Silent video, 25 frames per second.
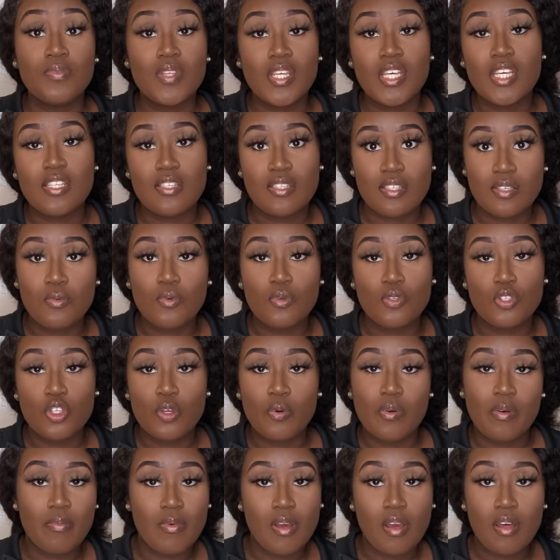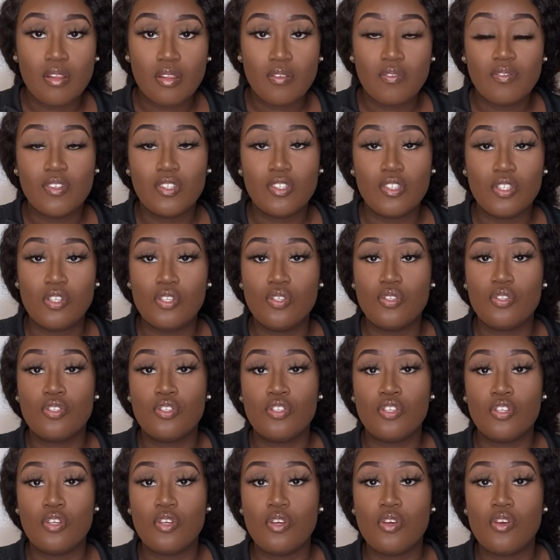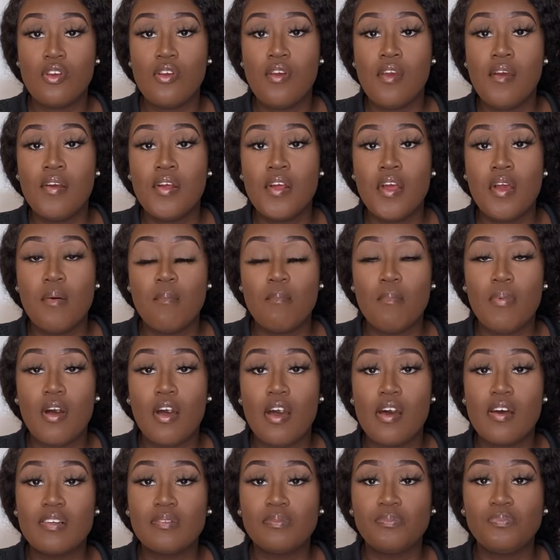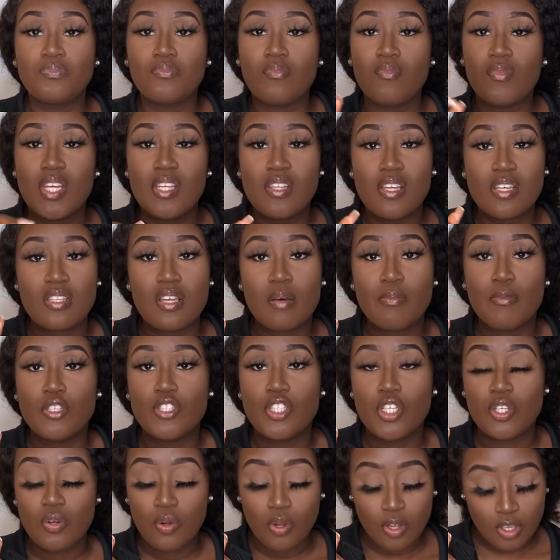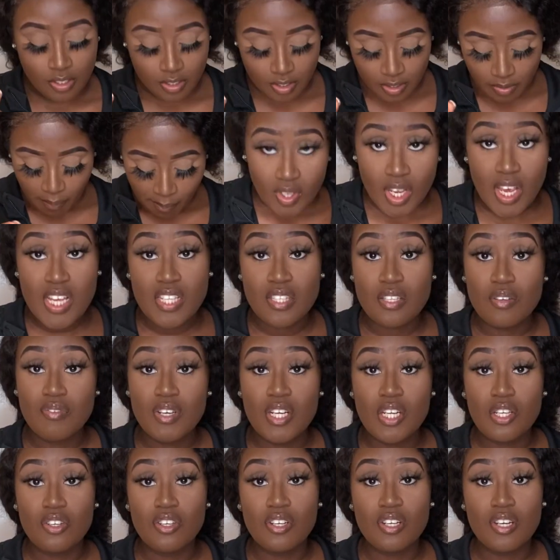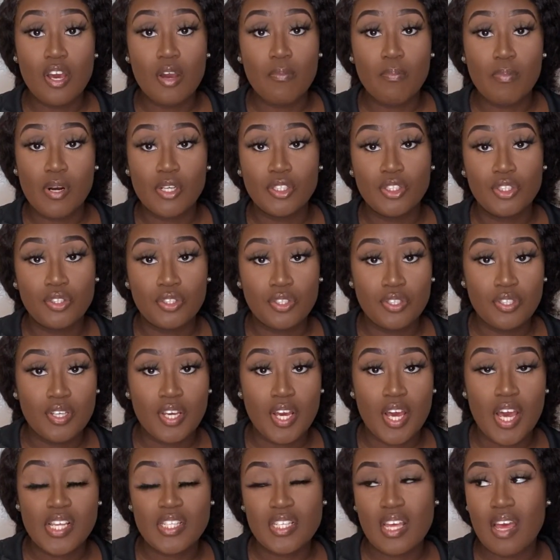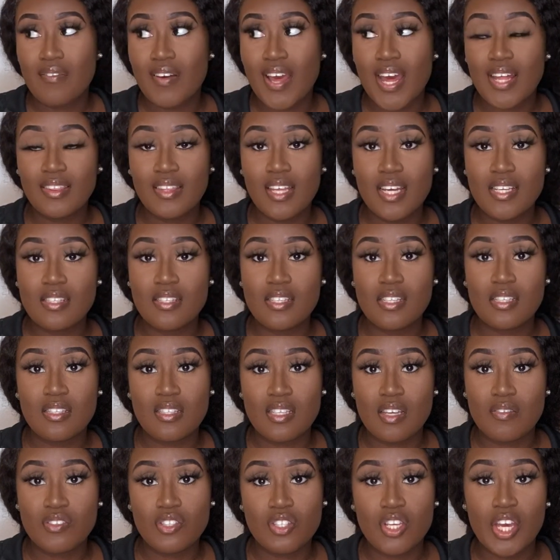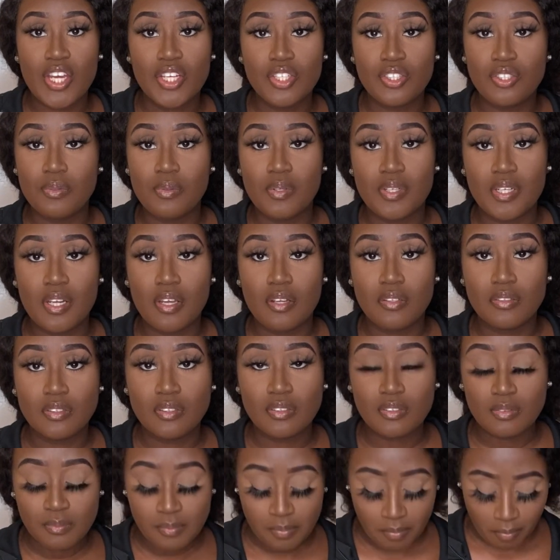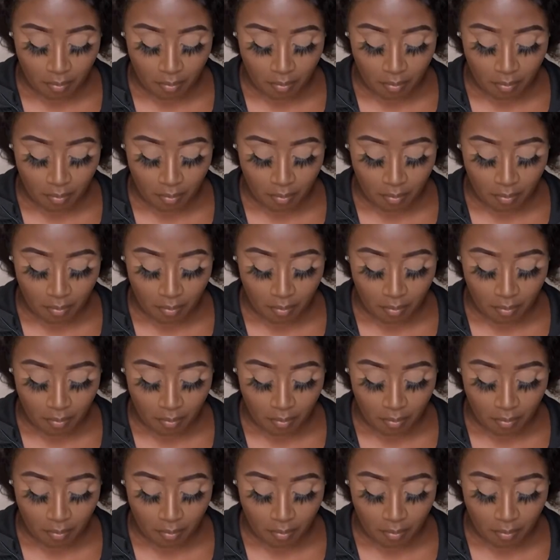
It's also in my other videos too, but that's how much it cost. It's a really good nail brush too, guys. I've had that since I've started doing nails.